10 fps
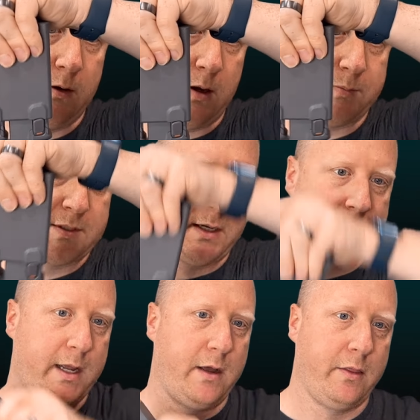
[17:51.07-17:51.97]
upside
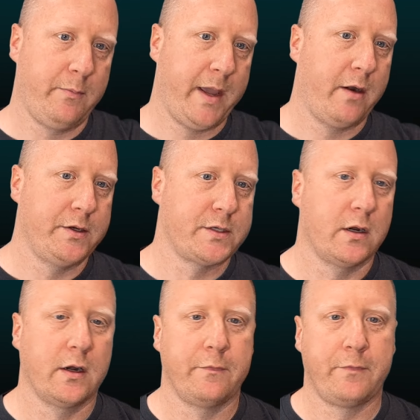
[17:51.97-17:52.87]
down and the batteries aren't
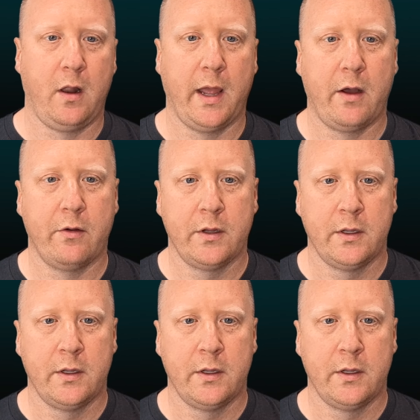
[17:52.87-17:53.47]
going to fall out.